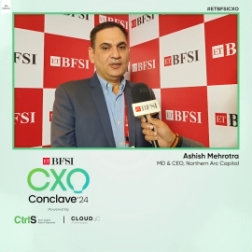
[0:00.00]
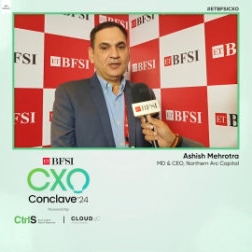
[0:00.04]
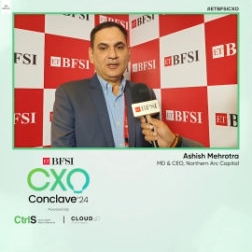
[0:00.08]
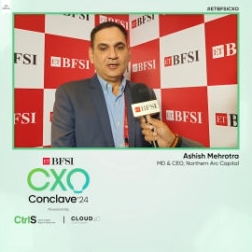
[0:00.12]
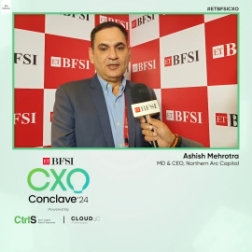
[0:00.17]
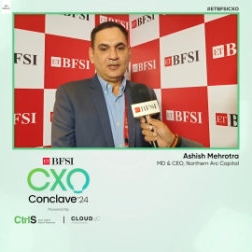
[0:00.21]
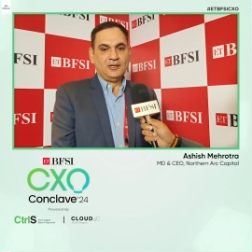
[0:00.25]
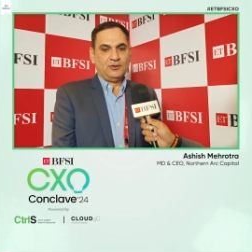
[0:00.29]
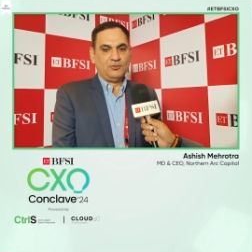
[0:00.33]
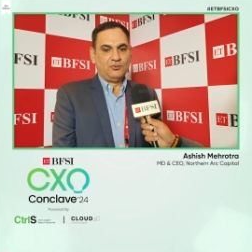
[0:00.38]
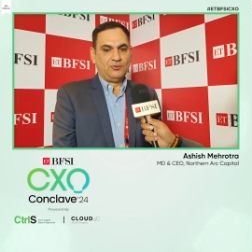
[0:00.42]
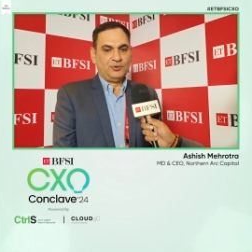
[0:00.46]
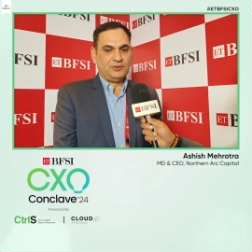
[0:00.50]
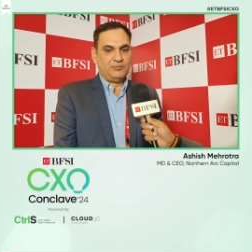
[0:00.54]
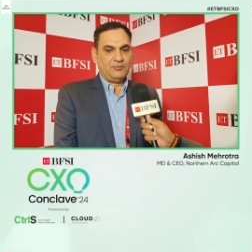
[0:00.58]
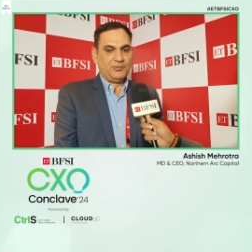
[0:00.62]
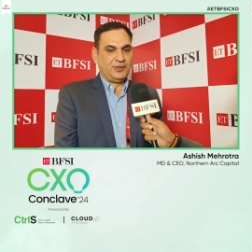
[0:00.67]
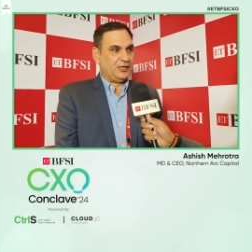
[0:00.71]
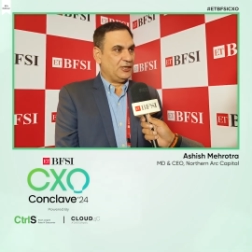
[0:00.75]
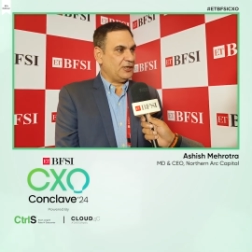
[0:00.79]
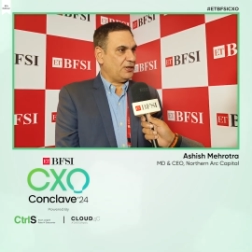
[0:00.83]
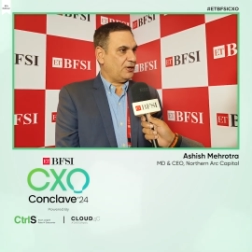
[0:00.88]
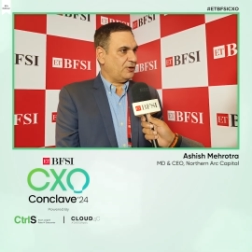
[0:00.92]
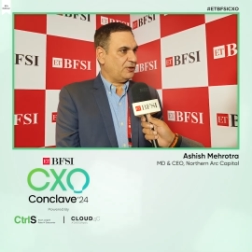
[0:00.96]
uh, with
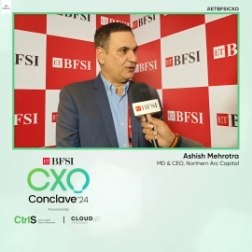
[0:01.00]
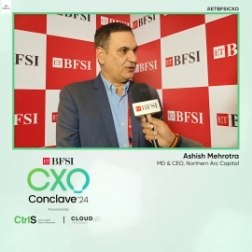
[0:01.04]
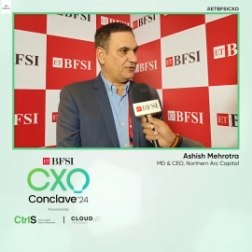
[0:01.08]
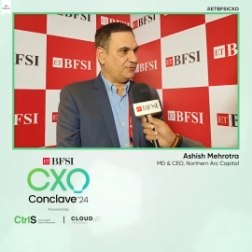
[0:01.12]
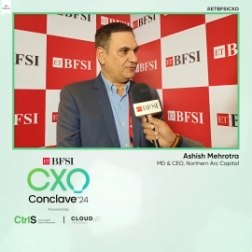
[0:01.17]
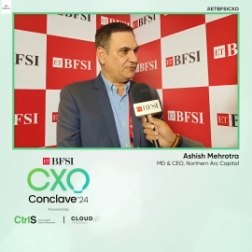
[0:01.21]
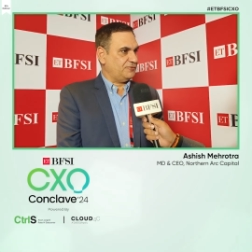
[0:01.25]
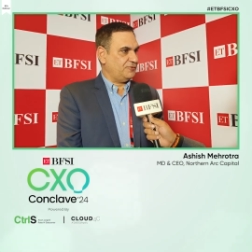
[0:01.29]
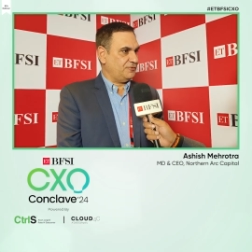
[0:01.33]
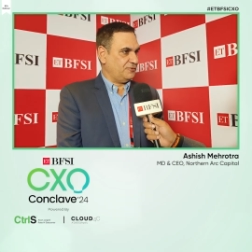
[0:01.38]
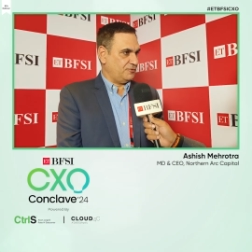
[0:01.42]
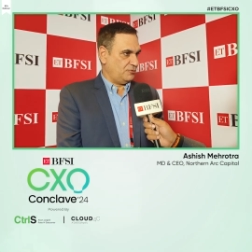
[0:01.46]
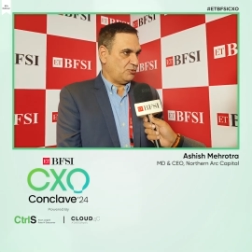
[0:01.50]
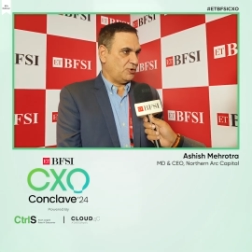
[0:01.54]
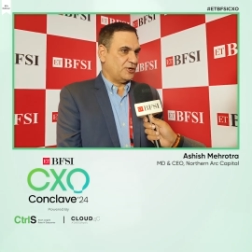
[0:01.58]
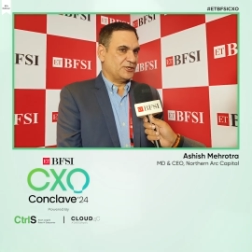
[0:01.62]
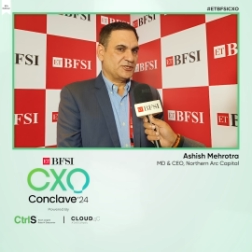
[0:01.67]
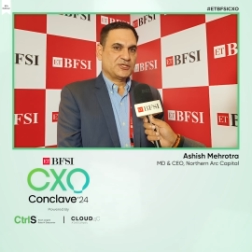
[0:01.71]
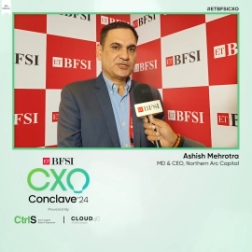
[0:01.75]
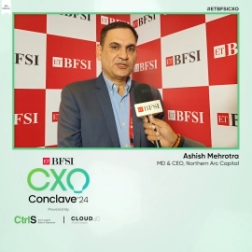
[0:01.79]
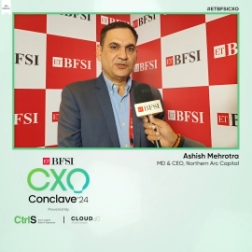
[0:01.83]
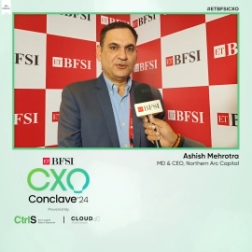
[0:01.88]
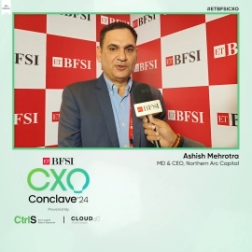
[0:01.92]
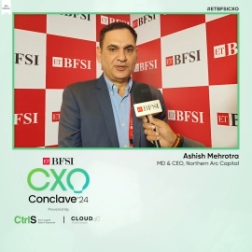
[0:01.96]
build out of
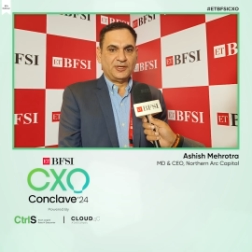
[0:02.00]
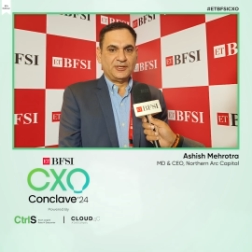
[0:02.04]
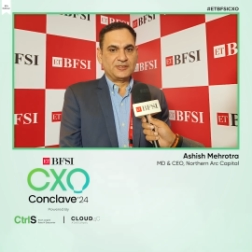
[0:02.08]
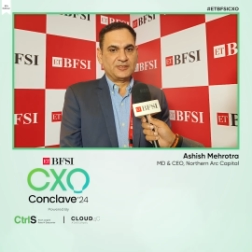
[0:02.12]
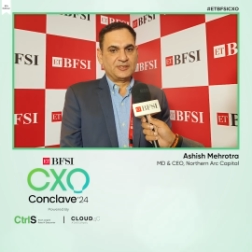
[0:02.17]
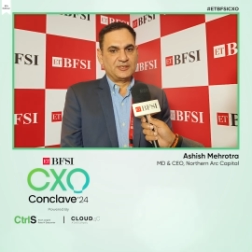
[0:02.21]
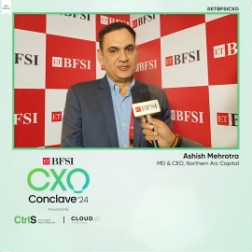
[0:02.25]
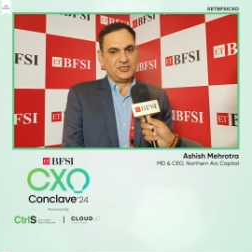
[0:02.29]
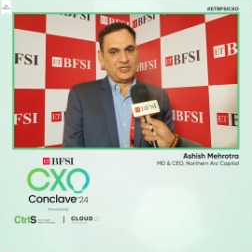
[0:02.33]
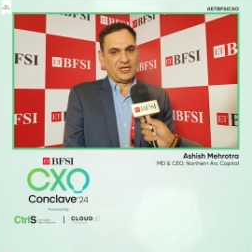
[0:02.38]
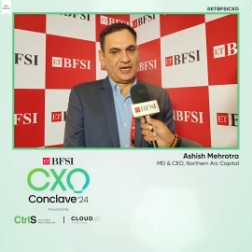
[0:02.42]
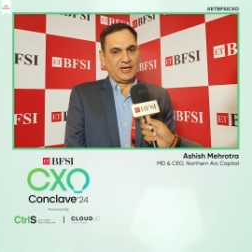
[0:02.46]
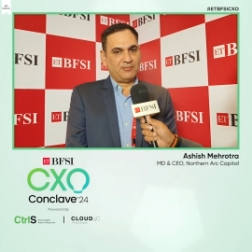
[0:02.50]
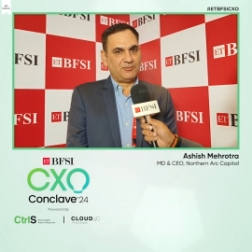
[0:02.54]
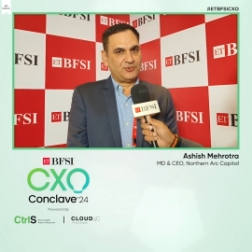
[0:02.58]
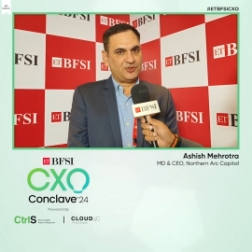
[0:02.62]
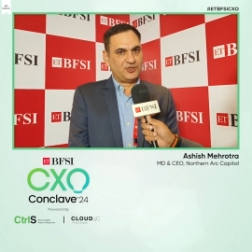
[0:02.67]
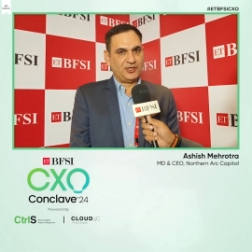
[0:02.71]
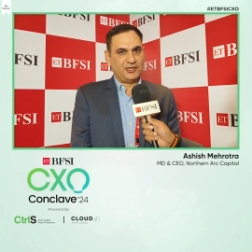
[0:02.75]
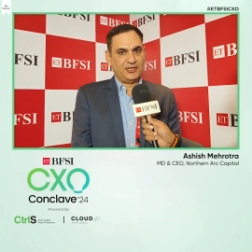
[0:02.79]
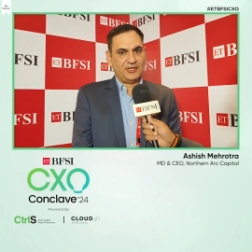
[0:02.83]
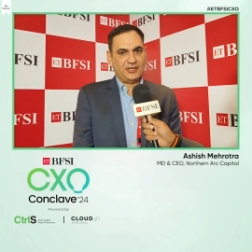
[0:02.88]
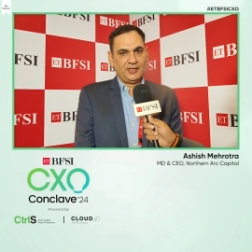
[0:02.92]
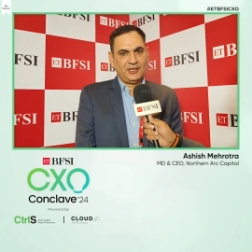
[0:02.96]
what's known as Jam
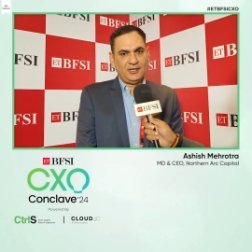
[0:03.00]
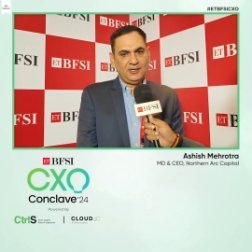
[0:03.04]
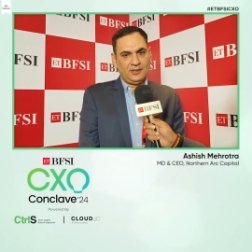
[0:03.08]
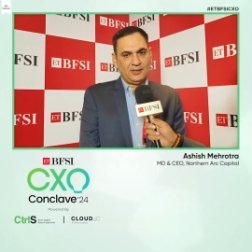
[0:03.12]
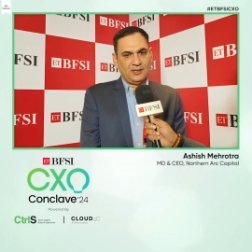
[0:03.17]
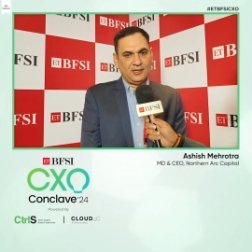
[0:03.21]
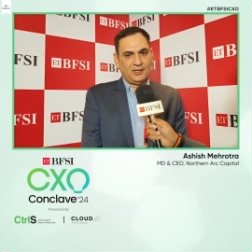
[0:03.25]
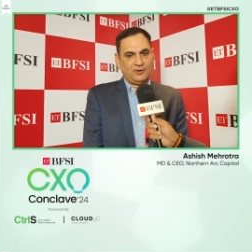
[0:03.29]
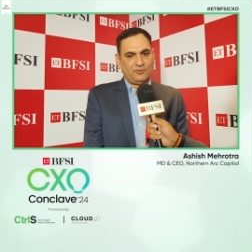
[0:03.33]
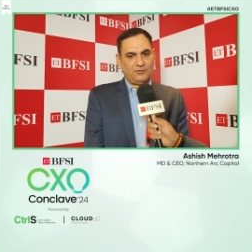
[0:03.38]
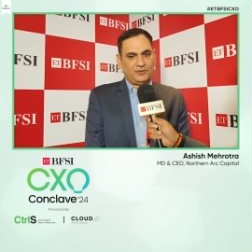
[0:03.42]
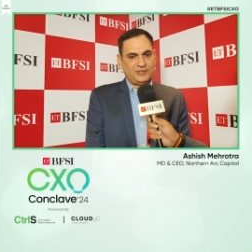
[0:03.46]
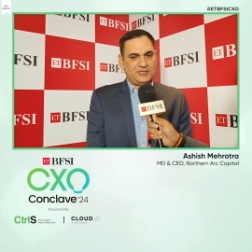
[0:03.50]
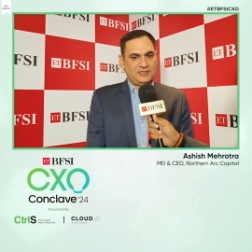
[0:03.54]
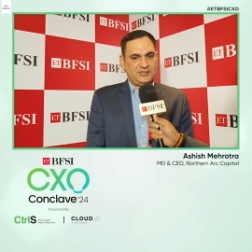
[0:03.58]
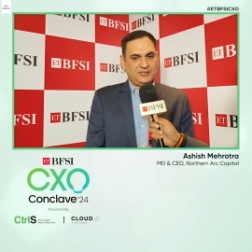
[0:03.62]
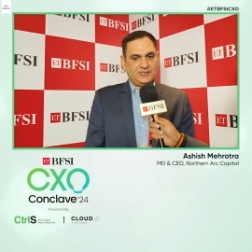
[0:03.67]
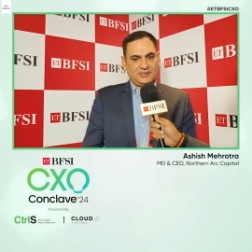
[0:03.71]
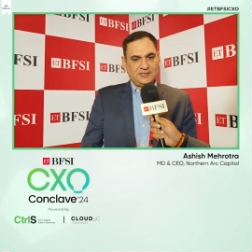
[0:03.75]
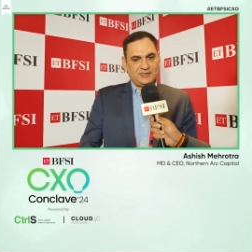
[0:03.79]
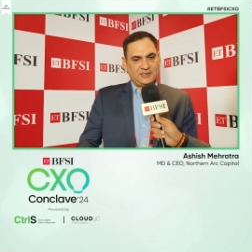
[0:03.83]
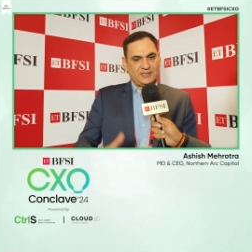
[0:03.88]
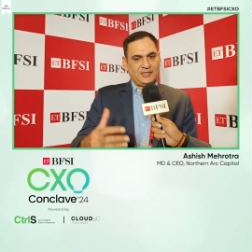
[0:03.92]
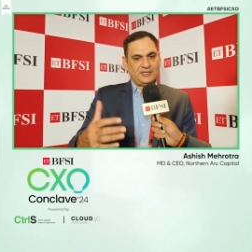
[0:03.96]
Trinity, uh, which
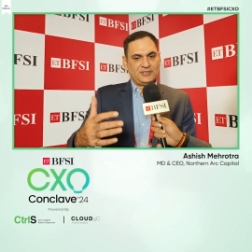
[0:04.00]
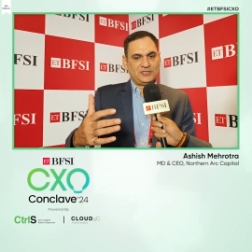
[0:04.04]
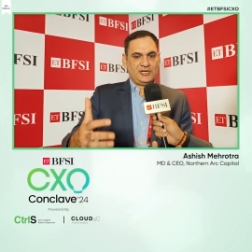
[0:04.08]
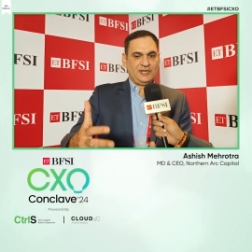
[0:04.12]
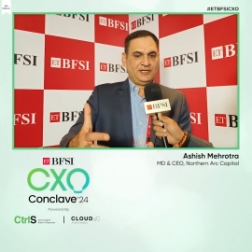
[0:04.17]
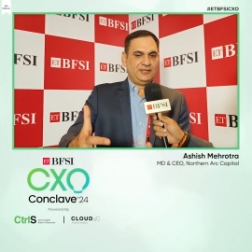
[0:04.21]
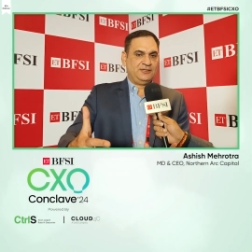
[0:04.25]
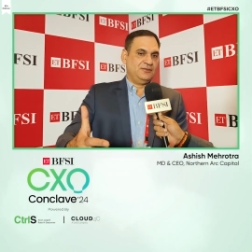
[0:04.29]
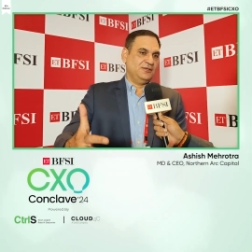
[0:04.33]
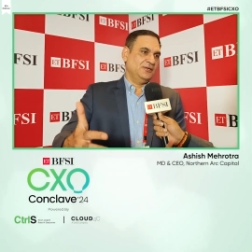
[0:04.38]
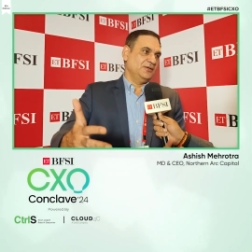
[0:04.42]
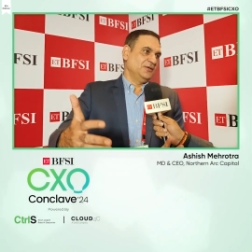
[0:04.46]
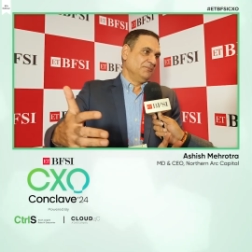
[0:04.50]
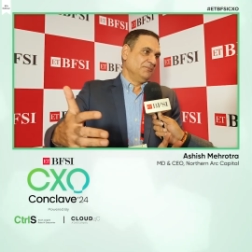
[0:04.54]
is essentially